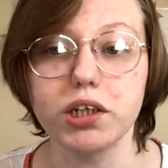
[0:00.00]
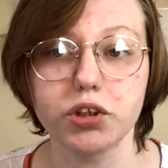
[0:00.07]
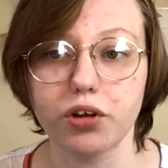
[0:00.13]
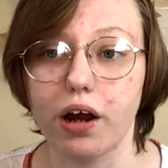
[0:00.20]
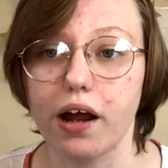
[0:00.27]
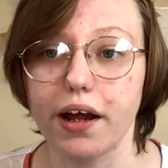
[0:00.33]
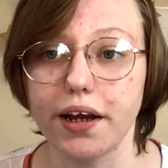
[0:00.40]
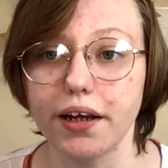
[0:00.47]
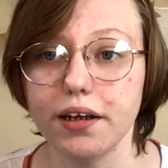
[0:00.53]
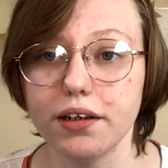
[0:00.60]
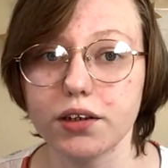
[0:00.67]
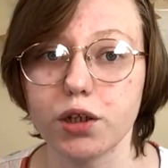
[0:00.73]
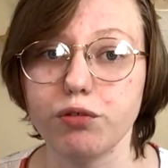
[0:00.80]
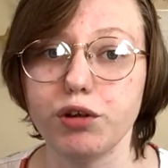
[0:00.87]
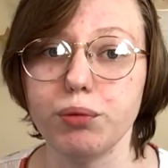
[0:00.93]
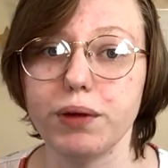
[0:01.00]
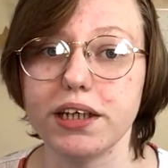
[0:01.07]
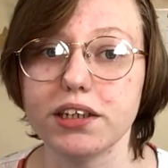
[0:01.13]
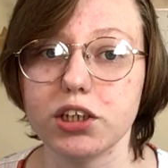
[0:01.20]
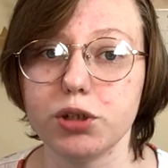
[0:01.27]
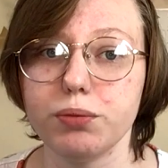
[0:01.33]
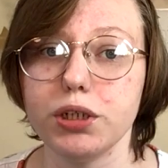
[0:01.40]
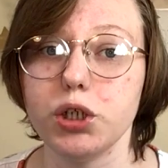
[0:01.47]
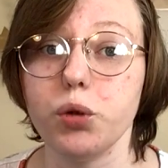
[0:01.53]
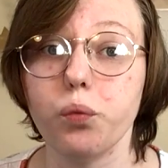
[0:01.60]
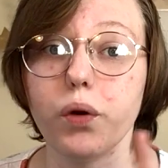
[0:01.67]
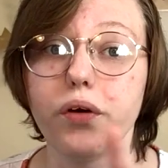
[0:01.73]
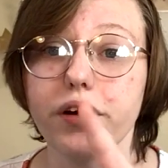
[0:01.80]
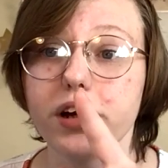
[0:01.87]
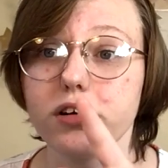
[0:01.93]
But I try. So if you message
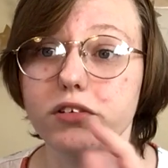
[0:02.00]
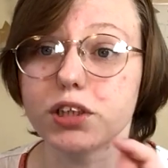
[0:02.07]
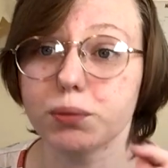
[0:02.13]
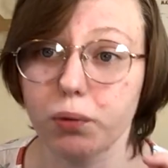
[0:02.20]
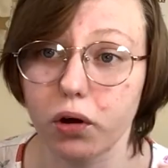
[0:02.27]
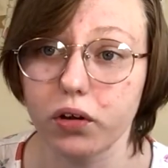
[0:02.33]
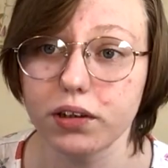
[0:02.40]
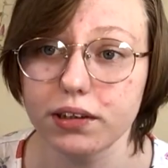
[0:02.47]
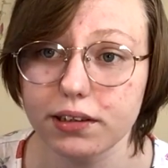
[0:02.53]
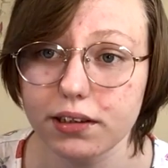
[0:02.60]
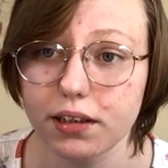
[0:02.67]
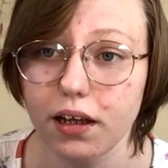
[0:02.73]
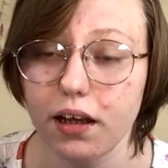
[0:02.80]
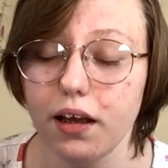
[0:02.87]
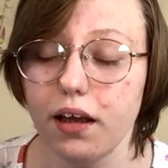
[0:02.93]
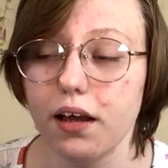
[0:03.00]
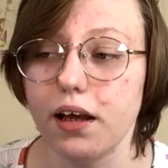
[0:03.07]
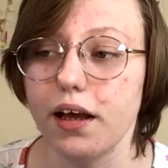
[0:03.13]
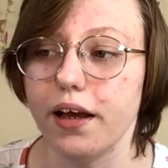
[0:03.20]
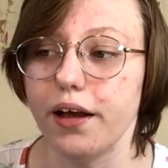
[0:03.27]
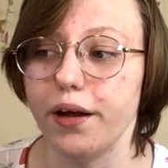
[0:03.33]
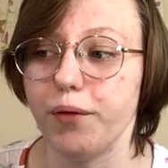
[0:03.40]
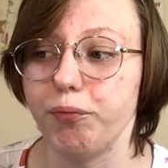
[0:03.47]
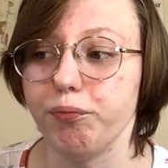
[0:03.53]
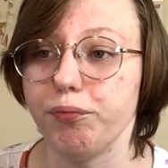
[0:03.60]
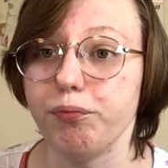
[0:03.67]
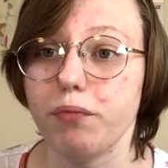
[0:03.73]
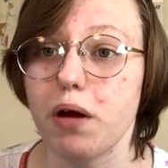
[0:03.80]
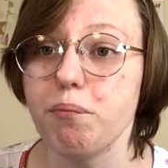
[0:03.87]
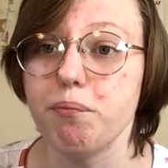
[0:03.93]
me, you will get a response.
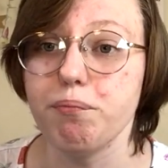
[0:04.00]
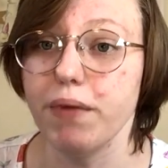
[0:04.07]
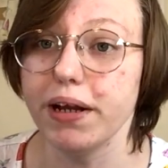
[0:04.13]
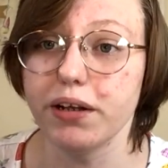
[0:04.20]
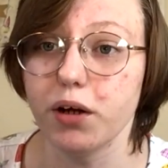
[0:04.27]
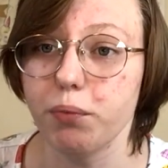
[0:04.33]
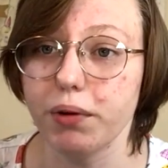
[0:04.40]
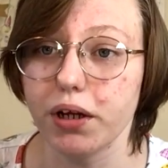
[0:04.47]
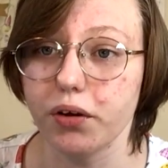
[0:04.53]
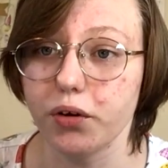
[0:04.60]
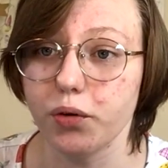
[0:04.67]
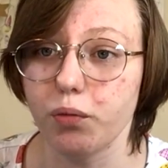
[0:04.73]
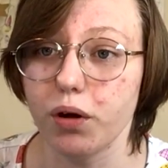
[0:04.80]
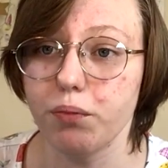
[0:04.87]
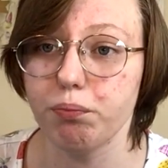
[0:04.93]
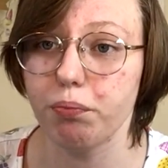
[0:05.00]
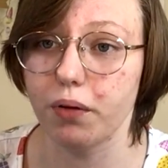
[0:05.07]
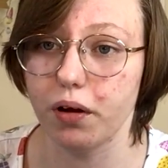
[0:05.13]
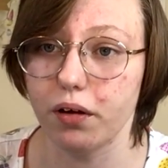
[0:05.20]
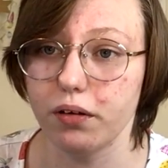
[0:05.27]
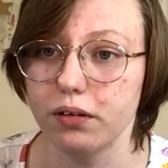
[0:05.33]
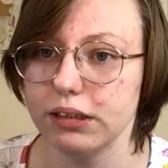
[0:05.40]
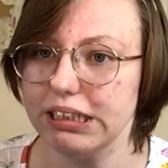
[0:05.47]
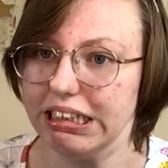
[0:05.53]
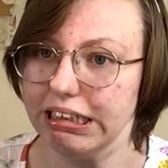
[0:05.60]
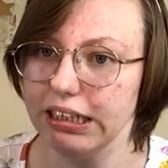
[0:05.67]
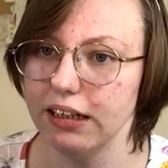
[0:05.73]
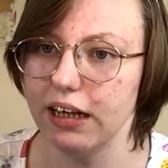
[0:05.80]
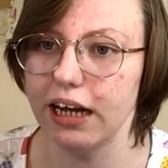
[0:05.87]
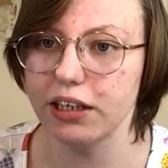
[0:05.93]
Might not be a good one, but
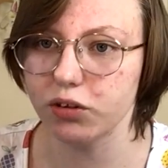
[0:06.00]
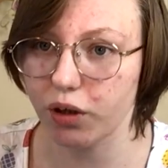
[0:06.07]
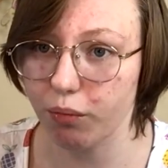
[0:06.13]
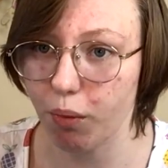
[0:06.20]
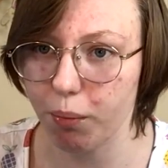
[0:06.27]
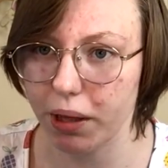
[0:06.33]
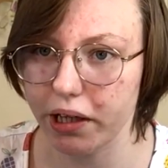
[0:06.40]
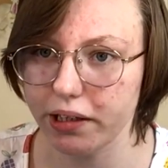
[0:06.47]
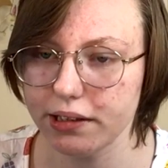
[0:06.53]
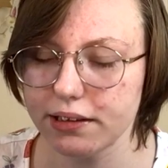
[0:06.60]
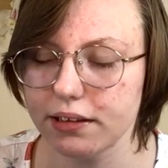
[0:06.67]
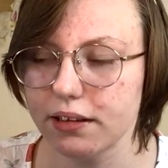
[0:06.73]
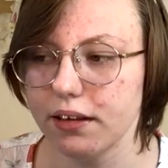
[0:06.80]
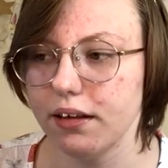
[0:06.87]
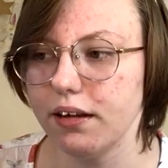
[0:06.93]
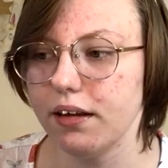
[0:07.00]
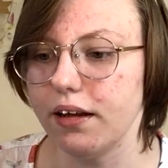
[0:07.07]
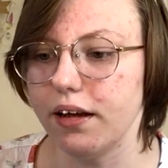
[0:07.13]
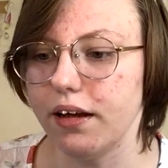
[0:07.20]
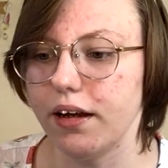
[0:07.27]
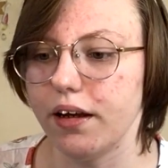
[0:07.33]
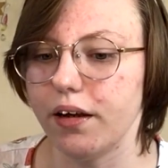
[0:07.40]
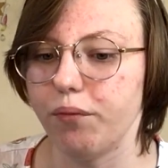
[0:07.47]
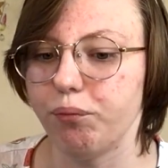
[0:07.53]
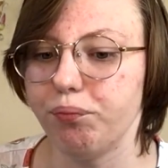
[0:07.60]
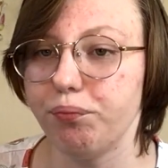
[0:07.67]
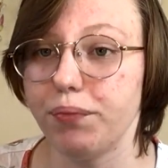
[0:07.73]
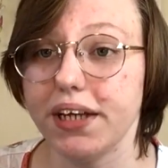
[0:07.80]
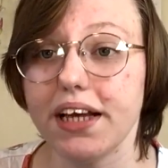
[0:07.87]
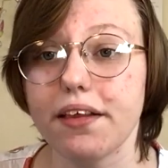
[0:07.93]
I try my best.
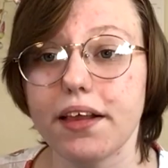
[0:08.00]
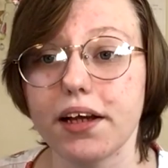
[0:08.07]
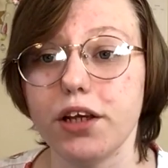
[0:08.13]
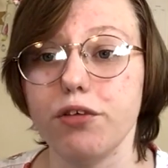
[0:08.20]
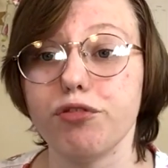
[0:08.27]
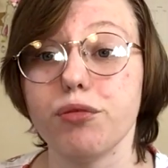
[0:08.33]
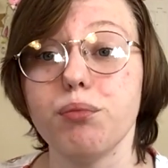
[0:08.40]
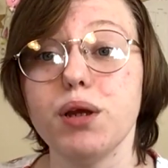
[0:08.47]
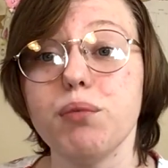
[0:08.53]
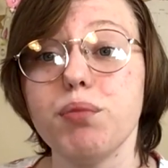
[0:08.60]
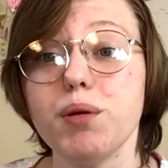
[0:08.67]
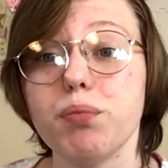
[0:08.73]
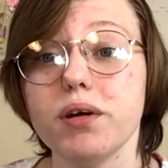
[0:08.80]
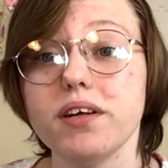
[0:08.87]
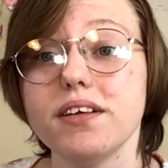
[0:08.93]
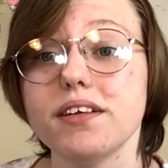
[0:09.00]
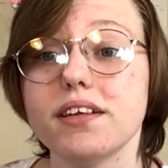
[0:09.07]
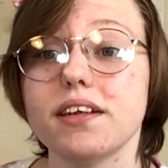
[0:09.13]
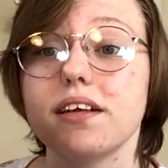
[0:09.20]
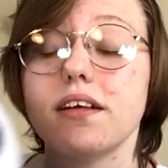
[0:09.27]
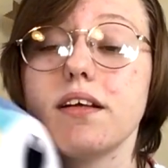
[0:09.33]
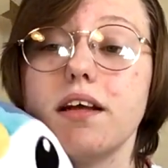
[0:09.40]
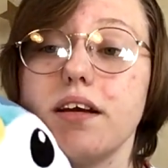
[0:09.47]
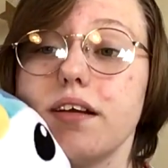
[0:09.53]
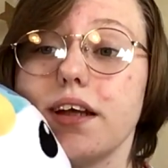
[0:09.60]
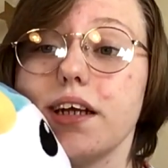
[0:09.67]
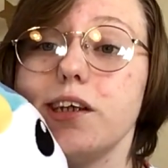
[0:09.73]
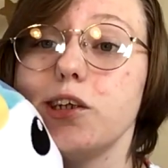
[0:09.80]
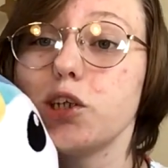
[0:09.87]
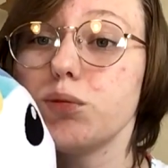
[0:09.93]
But yeah, thank you. From me and peepers,
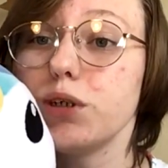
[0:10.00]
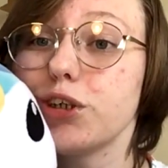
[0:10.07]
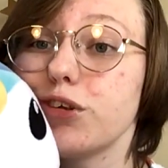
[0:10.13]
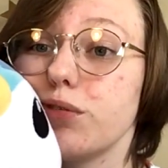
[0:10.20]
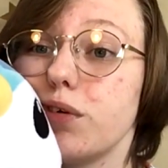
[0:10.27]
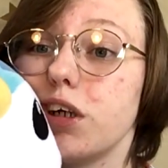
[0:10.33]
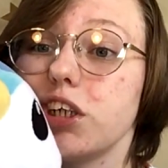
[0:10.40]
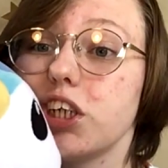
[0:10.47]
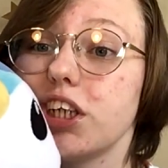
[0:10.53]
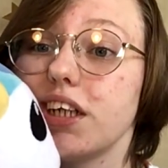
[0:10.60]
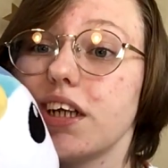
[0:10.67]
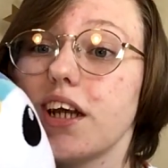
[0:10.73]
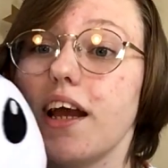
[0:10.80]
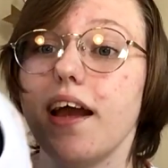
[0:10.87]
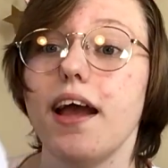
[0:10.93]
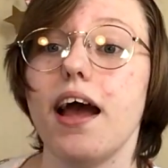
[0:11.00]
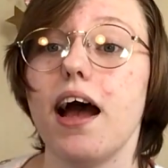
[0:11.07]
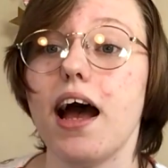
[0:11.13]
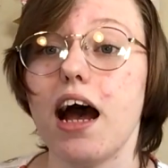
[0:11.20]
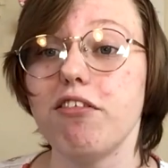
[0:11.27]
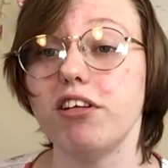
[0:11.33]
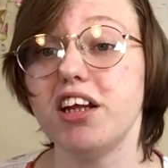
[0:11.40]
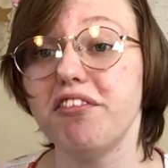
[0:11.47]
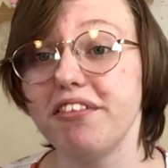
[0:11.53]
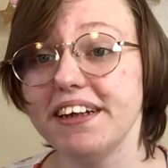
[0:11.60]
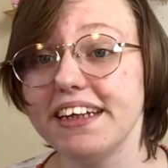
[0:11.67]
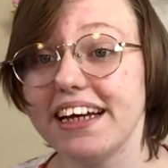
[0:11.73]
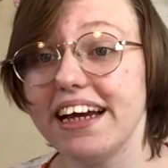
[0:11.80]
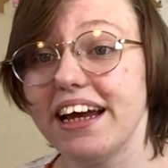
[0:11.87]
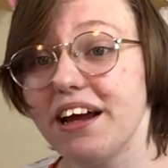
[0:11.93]
thank you so much for watching. Have a
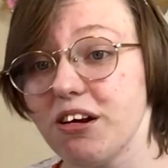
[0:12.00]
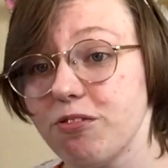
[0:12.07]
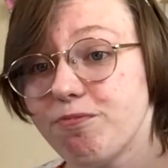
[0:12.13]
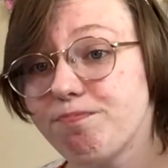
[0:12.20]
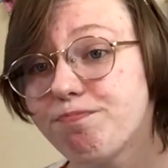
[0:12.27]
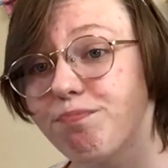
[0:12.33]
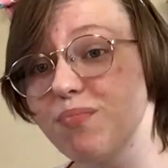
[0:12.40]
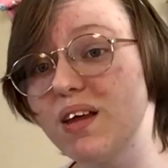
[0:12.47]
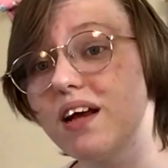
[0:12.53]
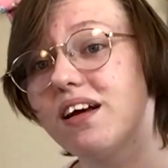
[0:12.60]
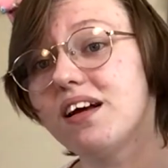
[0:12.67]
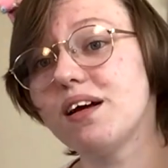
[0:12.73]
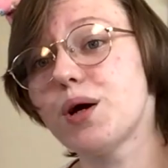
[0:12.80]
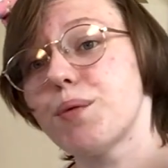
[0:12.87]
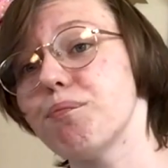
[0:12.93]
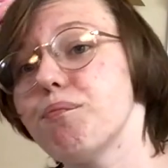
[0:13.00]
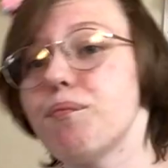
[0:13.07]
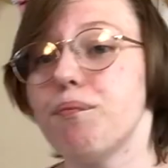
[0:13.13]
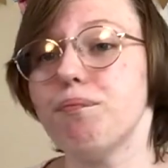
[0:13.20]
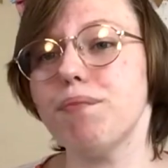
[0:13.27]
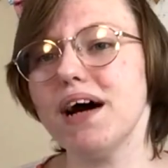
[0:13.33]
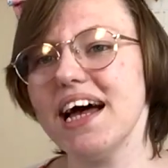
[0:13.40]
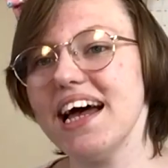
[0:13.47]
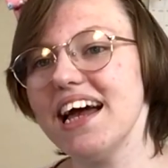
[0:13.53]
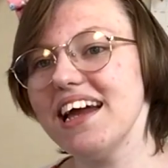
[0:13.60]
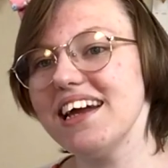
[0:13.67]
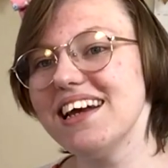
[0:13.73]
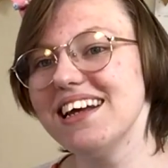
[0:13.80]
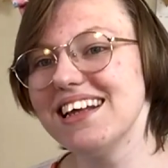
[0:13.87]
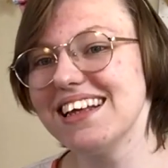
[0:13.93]
lovely day.
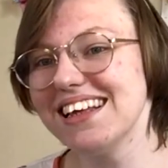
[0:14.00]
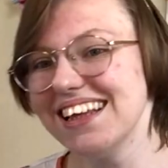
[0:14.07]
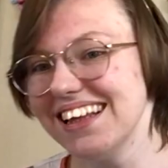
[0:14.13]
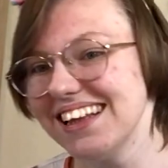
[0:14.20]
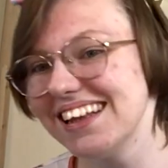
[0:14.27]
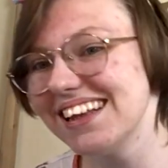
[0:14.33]
Bye!